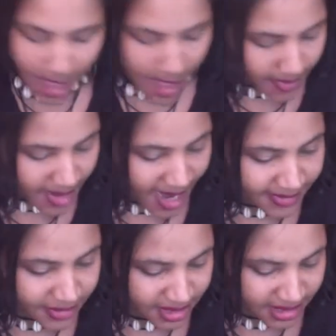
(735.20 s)
Perhaps
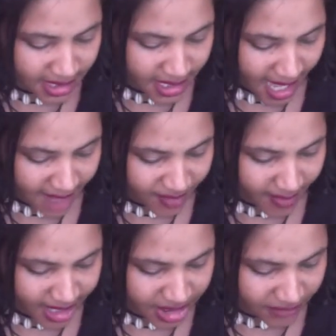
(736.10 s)
you just needed
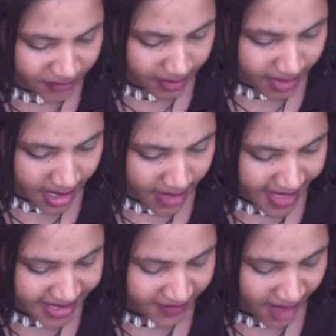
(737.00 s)
confirmation from me, and
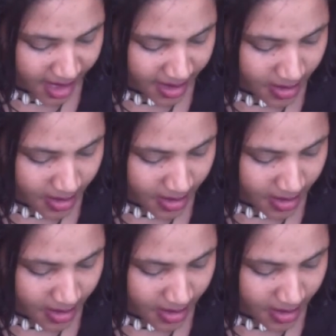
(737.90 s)
that's fine.